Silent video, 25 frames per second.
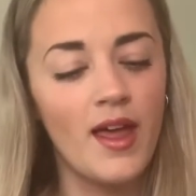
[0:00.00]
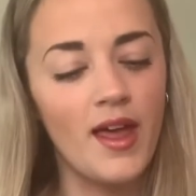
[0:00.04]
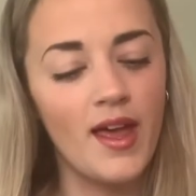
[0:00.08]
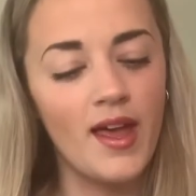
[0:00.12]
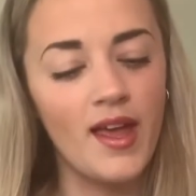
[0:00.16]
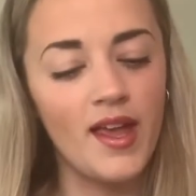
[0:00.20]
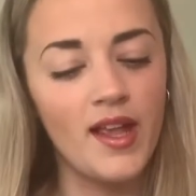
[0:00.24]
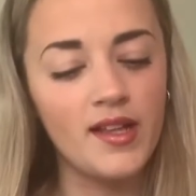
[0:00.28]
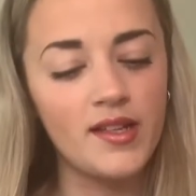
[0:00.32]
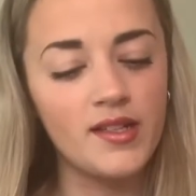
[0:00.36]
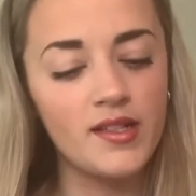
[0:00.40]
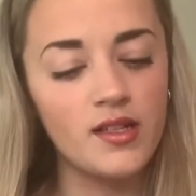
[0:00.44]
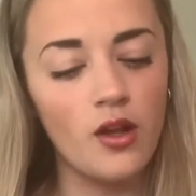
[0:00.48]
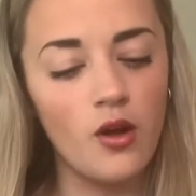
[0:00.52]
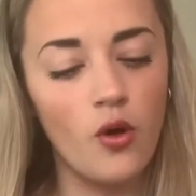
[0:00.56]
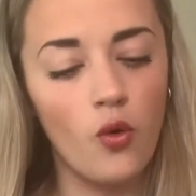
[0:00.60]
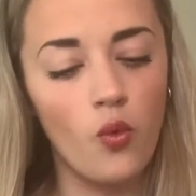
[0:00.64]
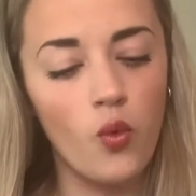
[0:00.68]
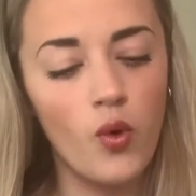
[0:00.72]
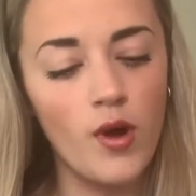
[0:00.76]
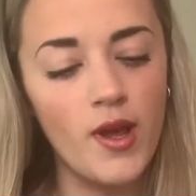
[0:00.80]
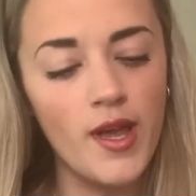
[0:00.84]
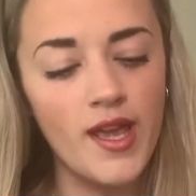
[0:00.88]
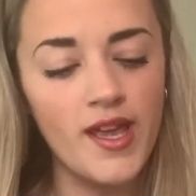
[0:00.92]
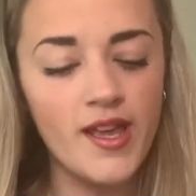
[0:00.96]
It's
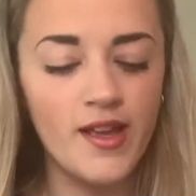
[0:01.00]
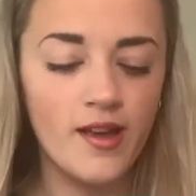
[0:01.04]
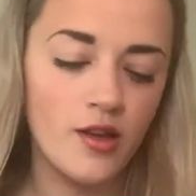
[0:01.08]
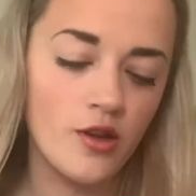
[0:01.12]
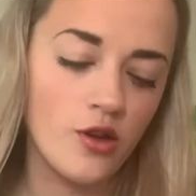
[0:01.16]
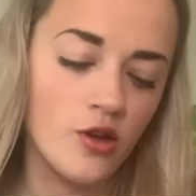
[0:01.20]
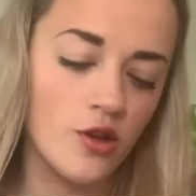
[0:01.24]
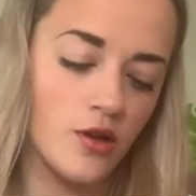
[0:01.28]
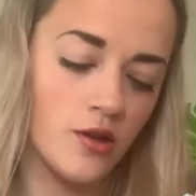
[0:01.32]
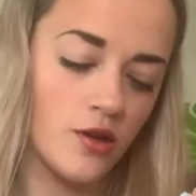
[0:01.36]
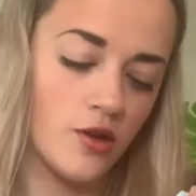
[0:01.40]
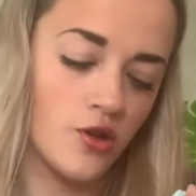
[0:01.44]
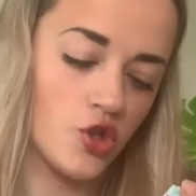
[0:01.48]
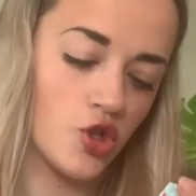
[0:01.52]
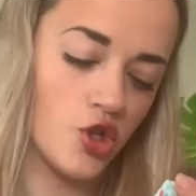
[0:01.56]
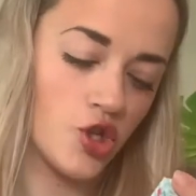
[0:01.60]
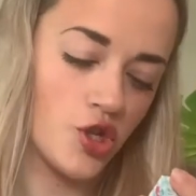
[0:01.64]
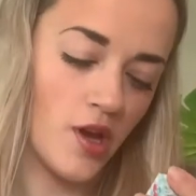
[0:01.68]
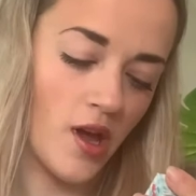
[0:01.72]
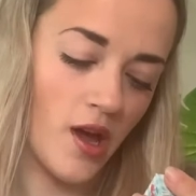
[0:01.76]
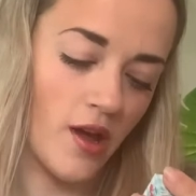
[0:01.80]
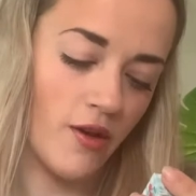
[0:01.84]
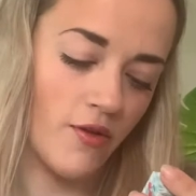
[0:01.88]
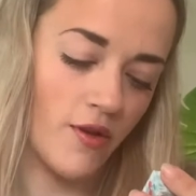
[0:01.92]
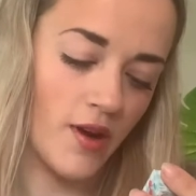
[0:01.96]
Oui
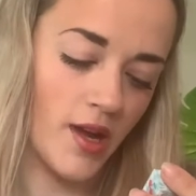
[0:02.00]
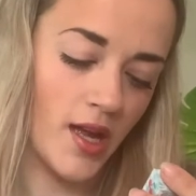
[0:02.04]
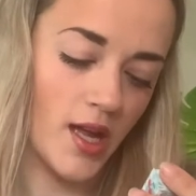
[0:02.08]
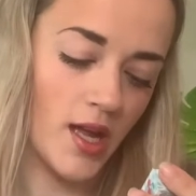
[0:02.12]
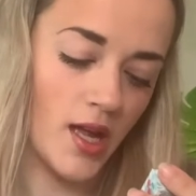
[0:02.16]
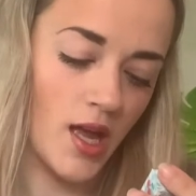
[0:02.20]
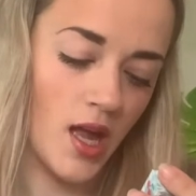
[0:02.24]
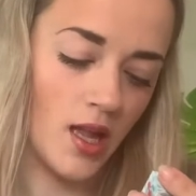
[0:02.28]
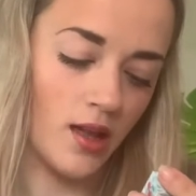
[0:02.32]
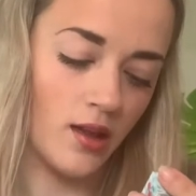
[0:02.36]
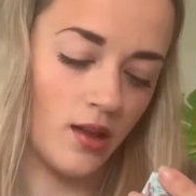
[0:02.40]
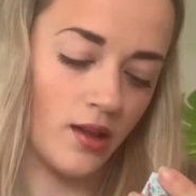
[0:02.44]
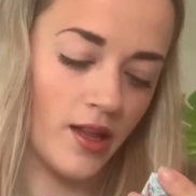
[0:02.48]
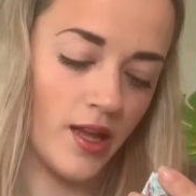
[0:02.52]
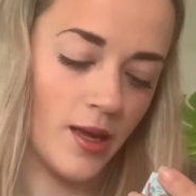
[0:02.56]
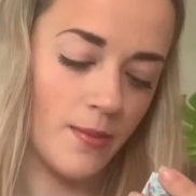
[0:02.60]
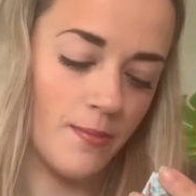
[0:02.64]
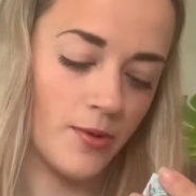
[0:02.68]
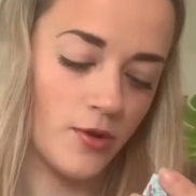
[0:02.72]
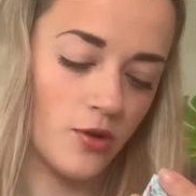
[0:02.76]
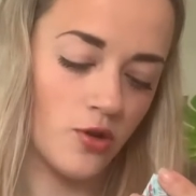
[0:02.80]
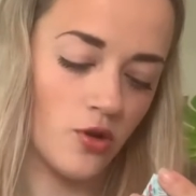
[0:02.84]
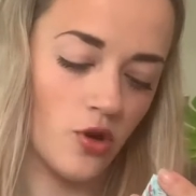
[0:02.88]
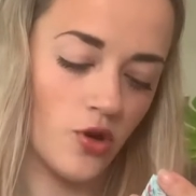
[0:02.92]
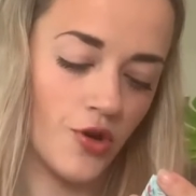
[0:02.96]
Cherie Lip
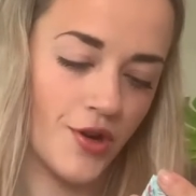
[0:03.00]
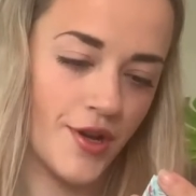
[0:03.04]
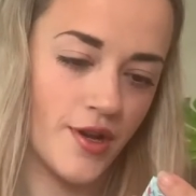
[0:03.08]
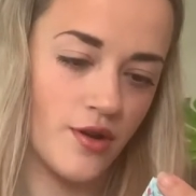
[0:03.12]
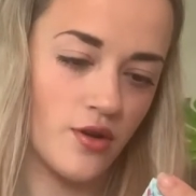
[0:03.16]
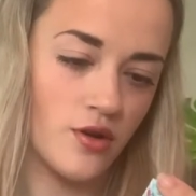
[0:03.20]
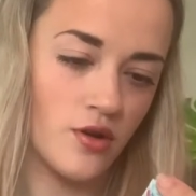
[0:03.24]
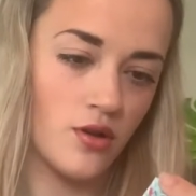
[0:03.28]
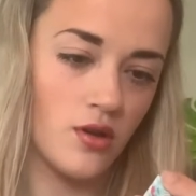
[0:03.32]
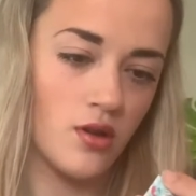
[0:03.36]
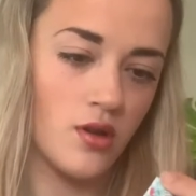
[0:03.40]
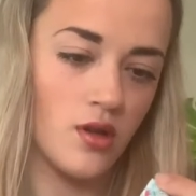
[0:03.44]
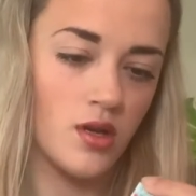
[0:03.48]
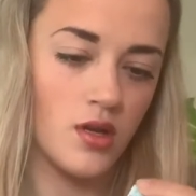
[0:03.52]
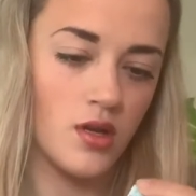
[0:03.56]
Oil.